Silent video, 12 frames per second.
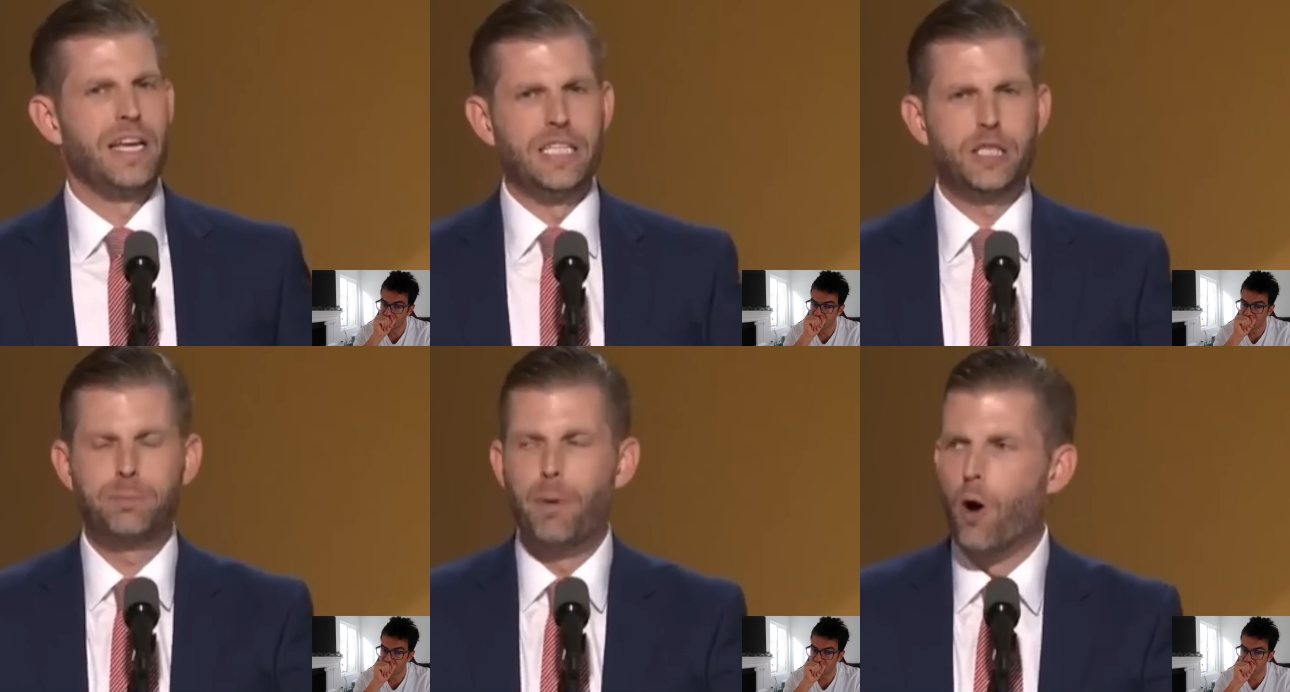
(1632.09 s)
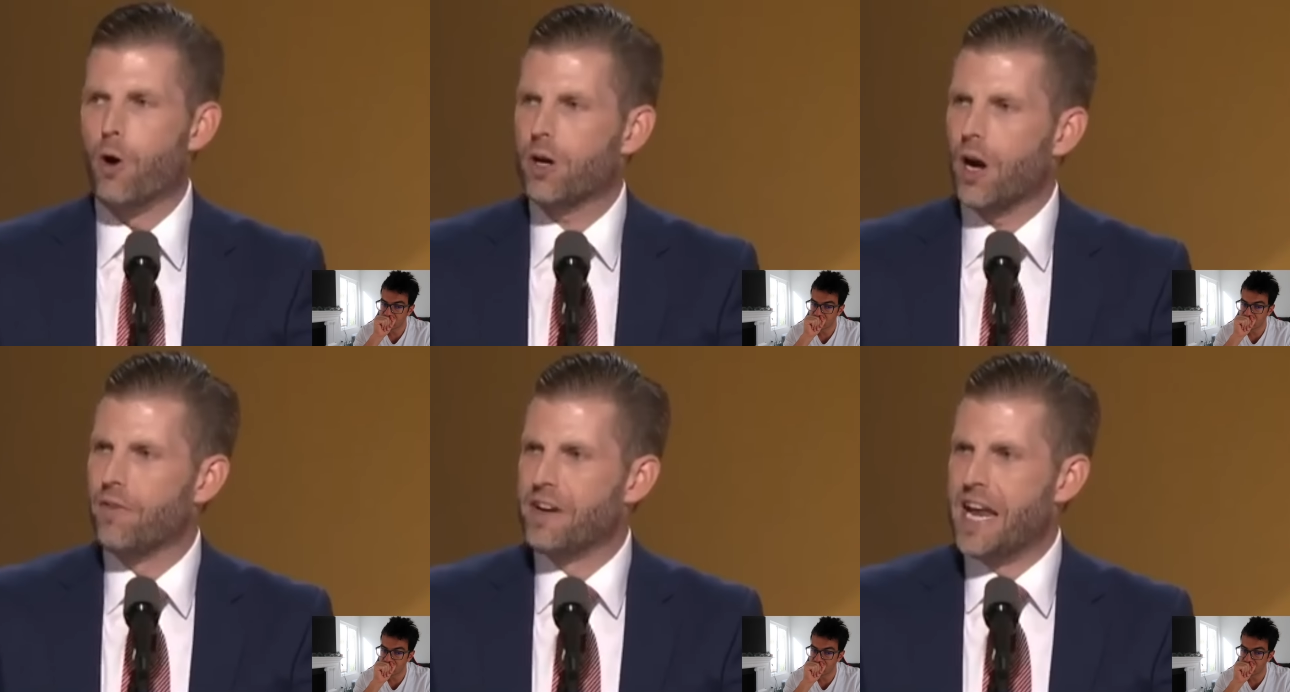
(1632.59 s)
Speaker 1: He
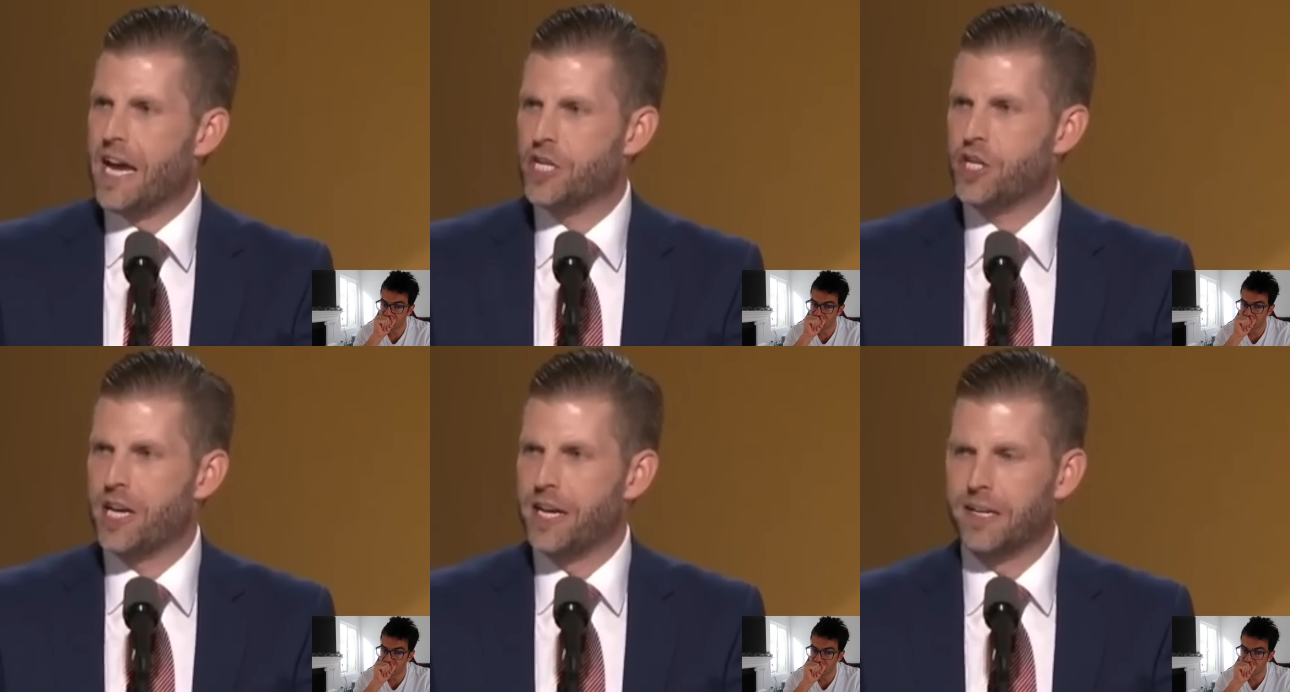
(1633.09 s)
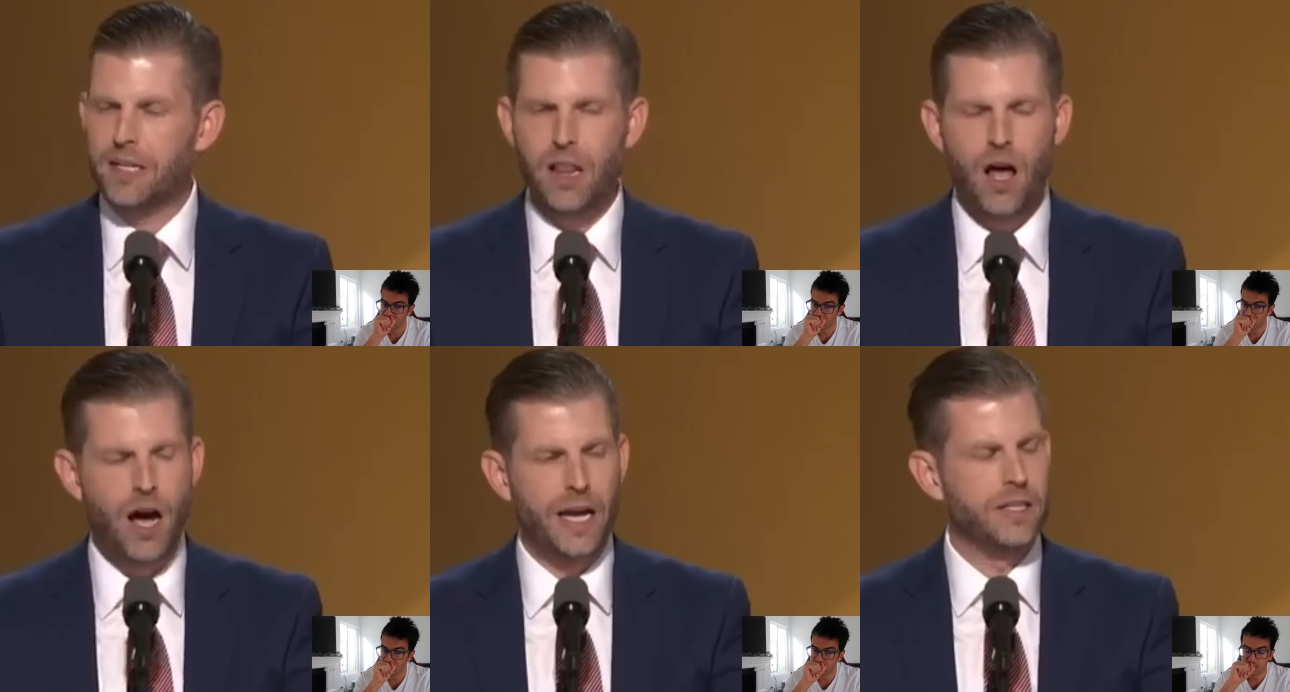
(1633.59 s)
spoke of a nation in
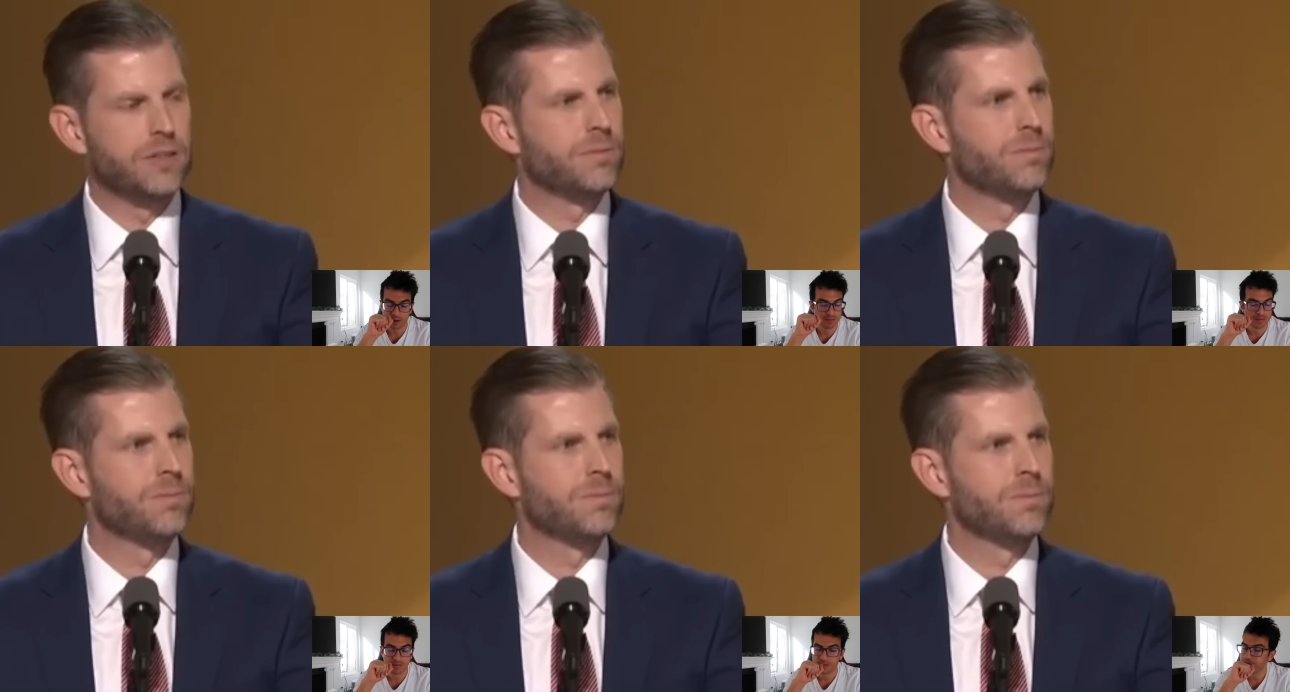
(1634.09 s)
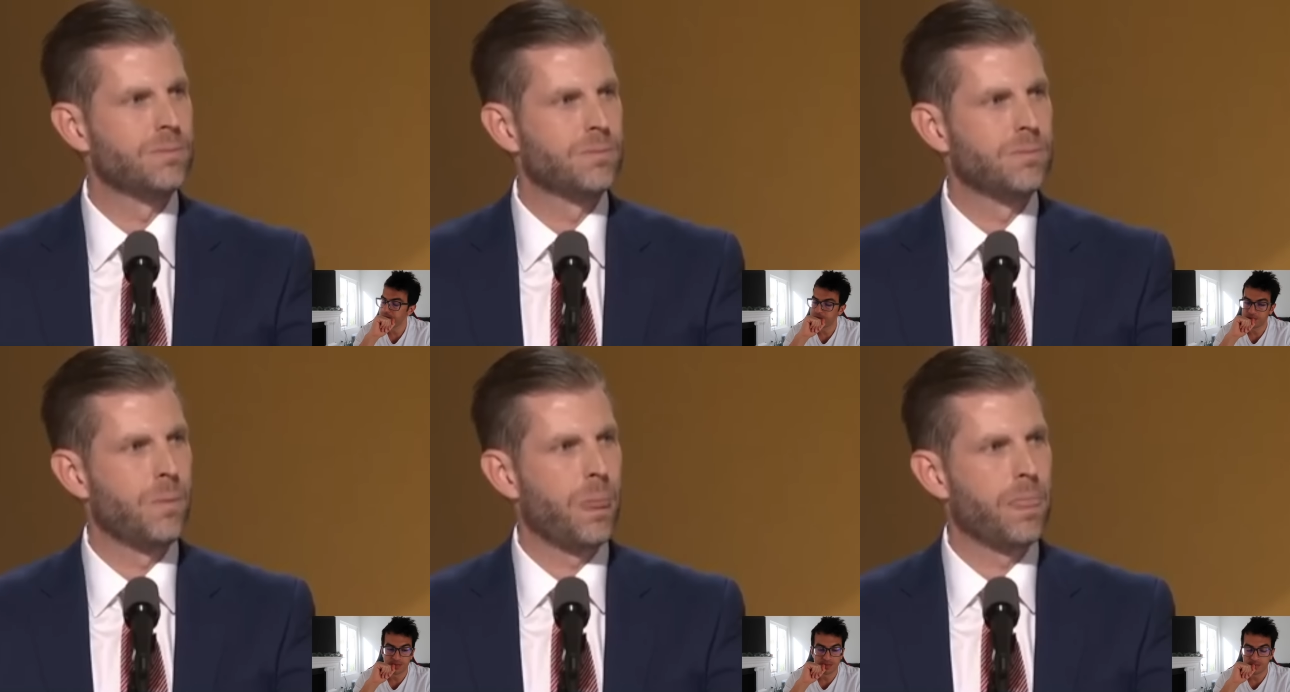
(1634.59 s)
decline,
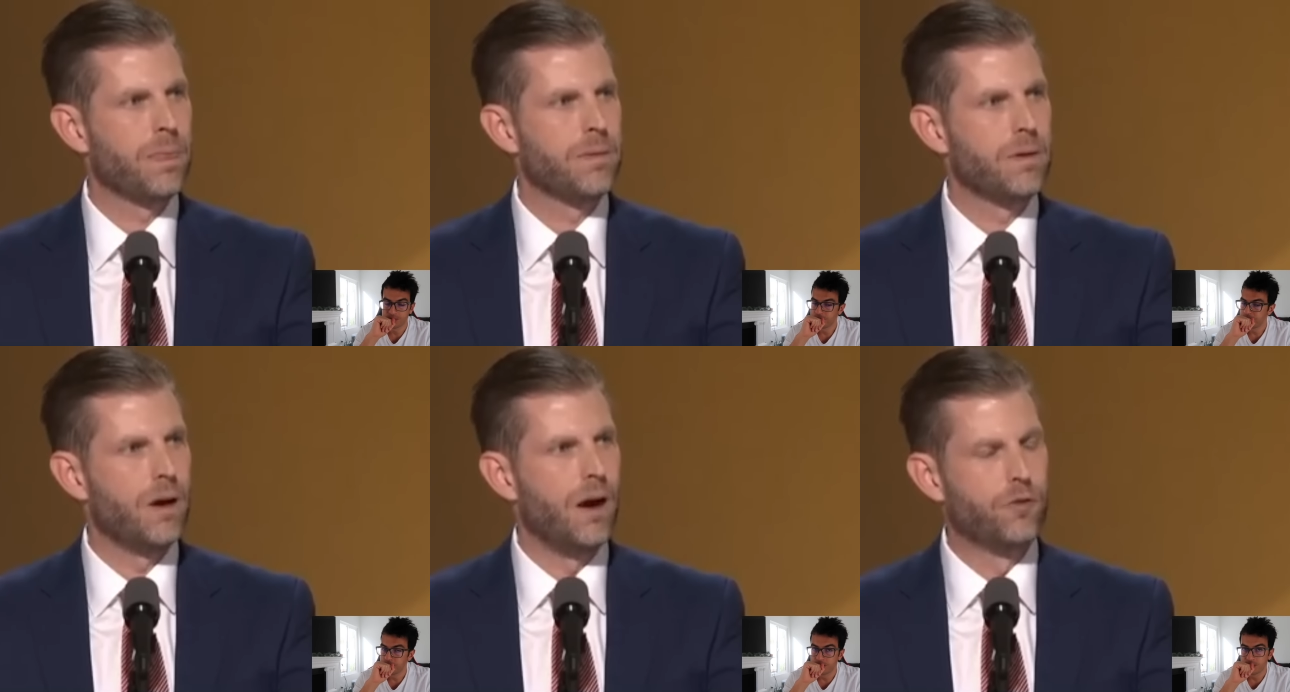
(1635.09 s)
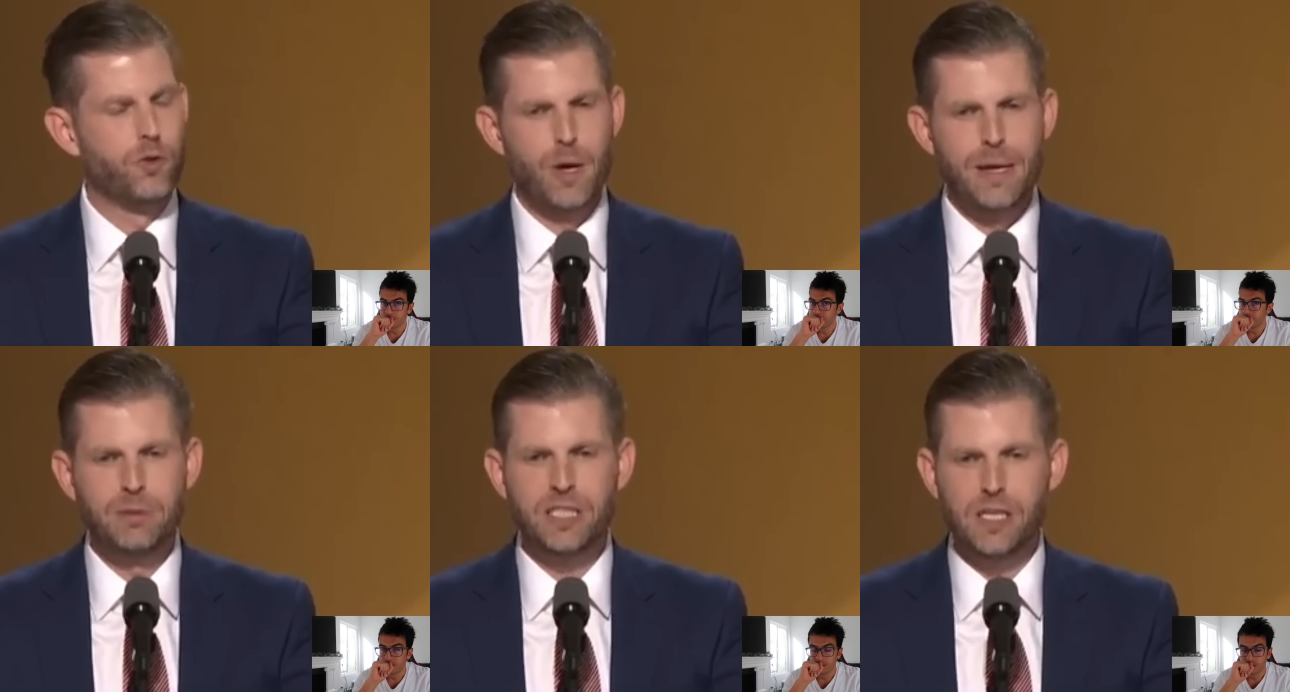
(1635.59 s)
of
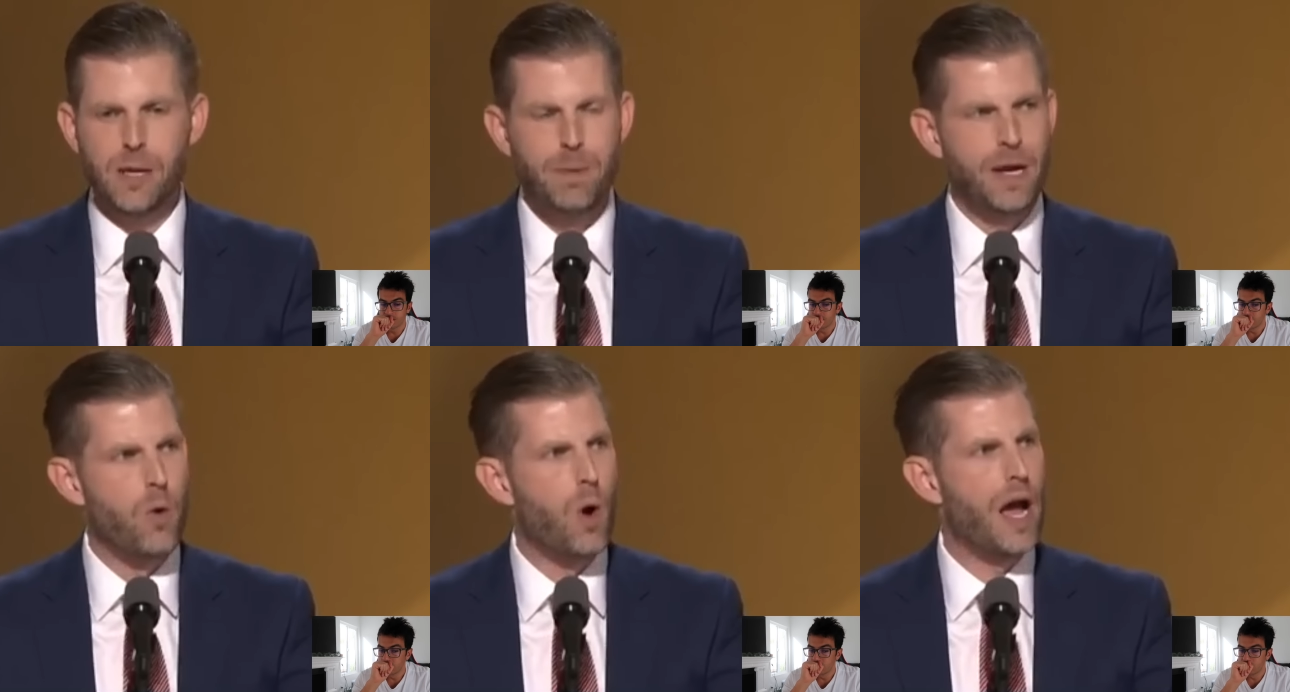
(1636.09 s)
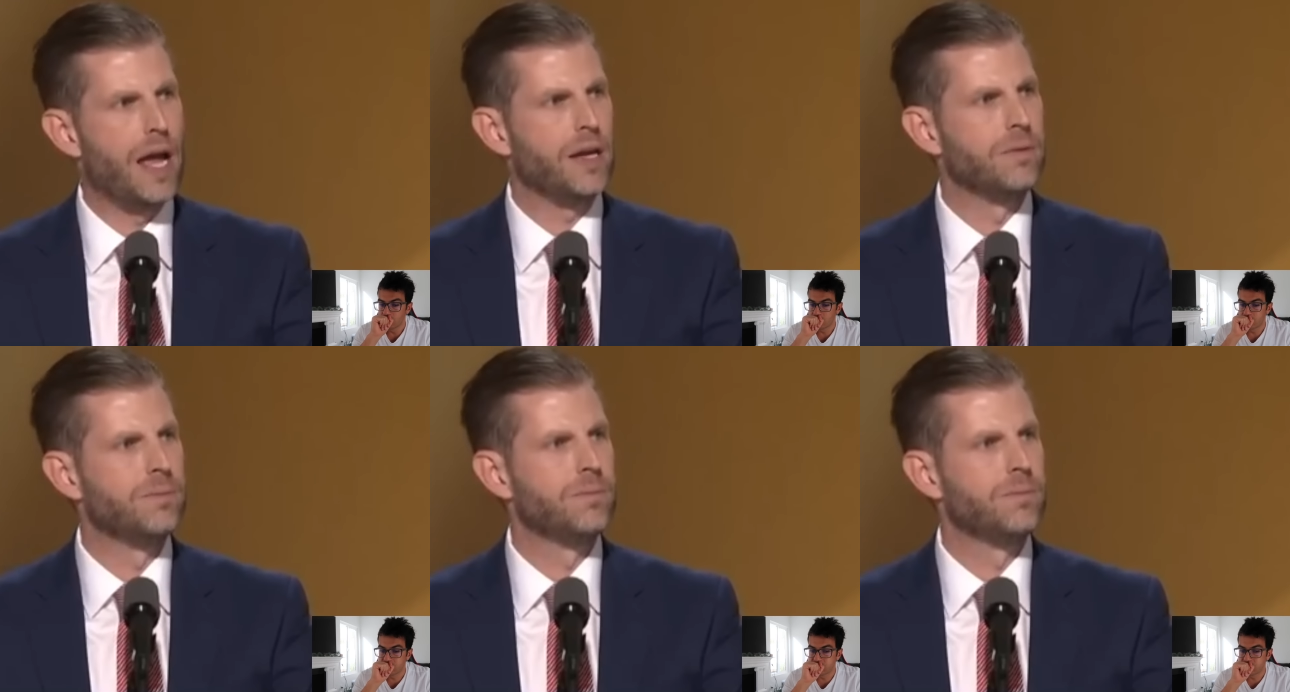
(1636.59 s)
dreams slipping away,